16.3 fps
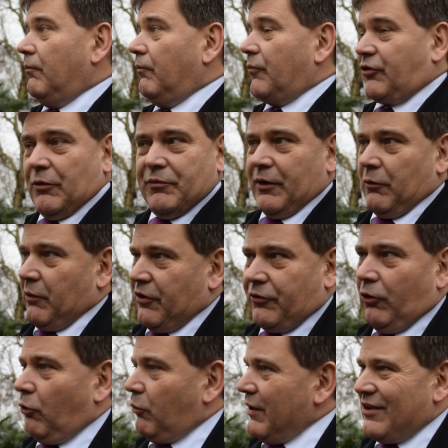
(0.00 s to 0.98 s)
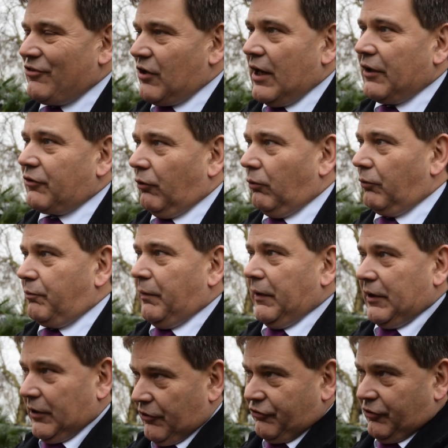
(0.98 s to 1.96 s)
something we thought we'd settled
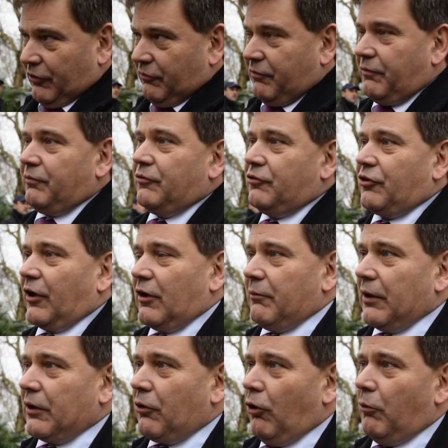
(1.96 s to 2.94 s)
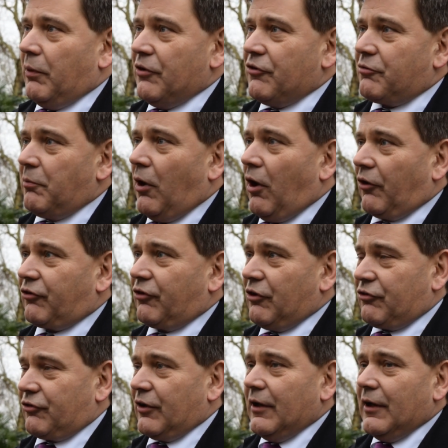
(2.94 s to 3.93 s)
because of Jeremy Corbyn's
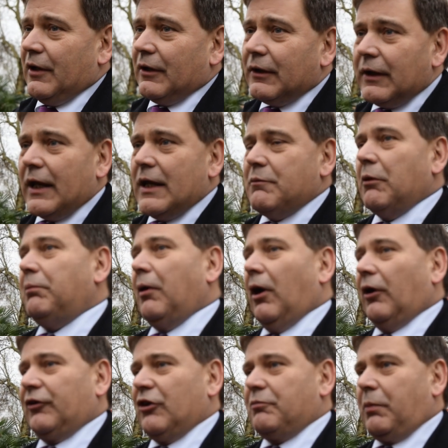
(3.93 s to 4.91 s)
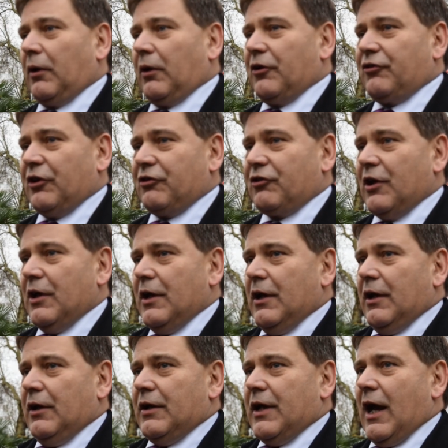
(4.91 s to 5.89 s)
Marxist Labour Party's policies.
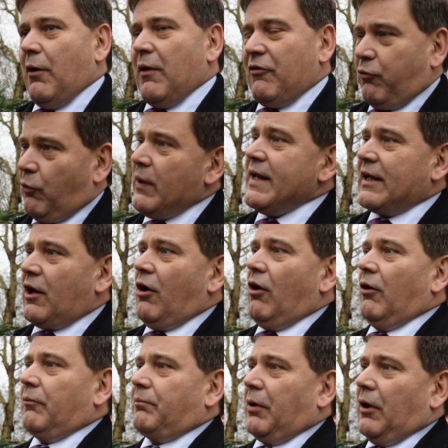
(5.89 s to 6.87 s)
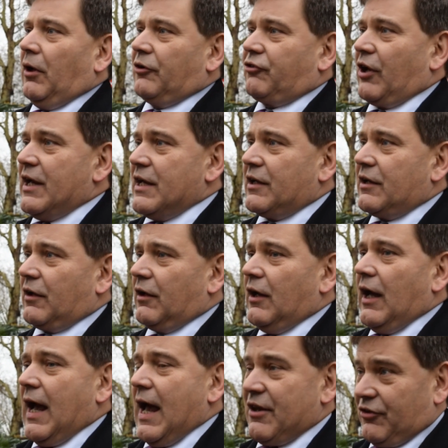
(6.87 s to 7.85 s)
Now, if we can't partake
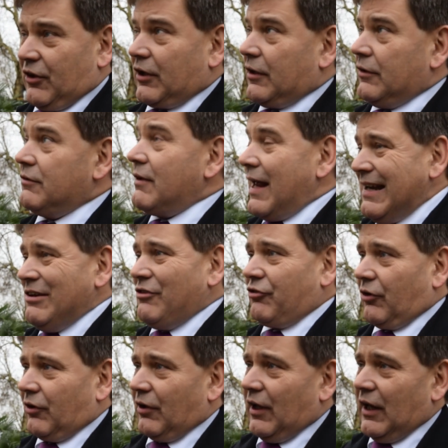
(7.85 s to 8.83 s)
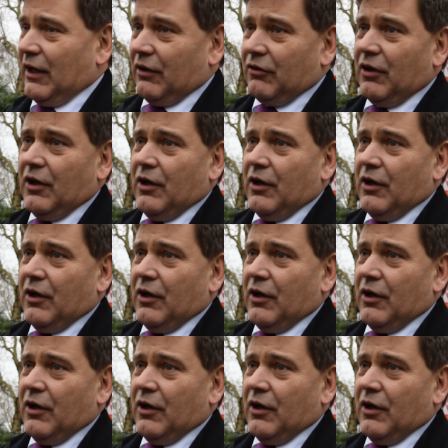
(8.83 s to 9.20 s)
as a nation in